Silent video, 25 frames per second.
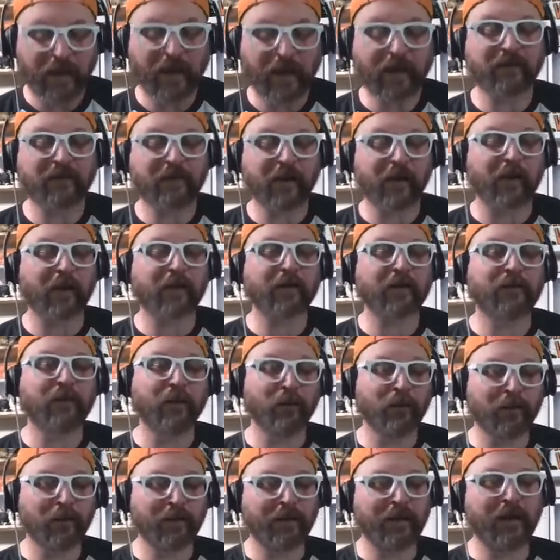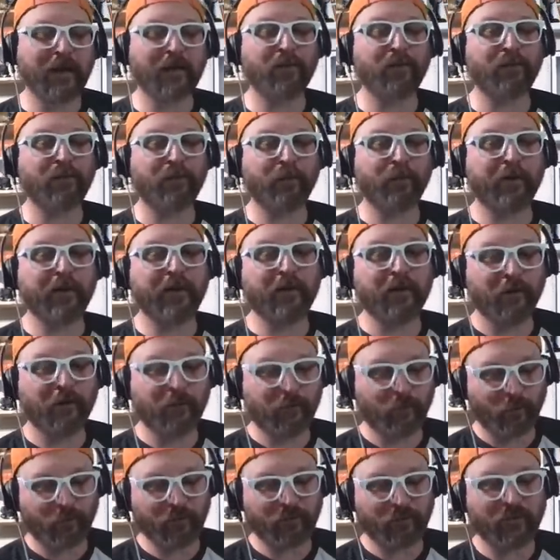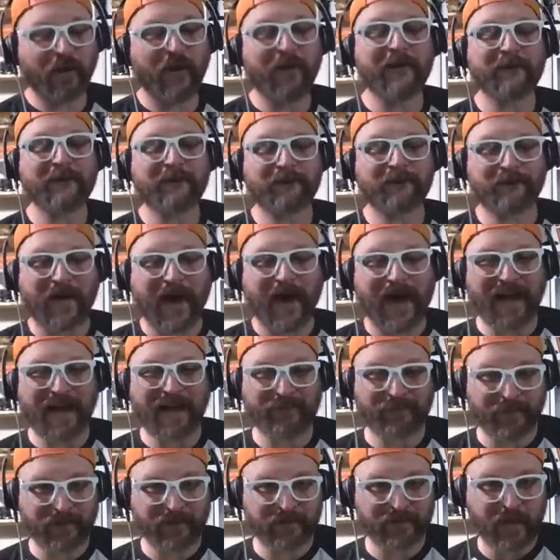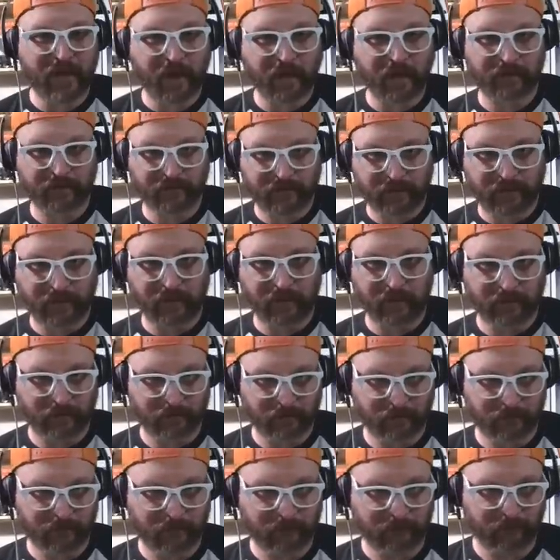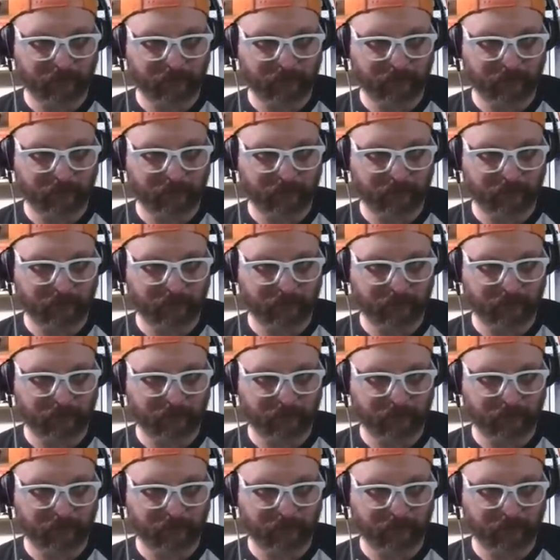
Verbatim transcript: And Derek Dooley in three years was 5 and 19.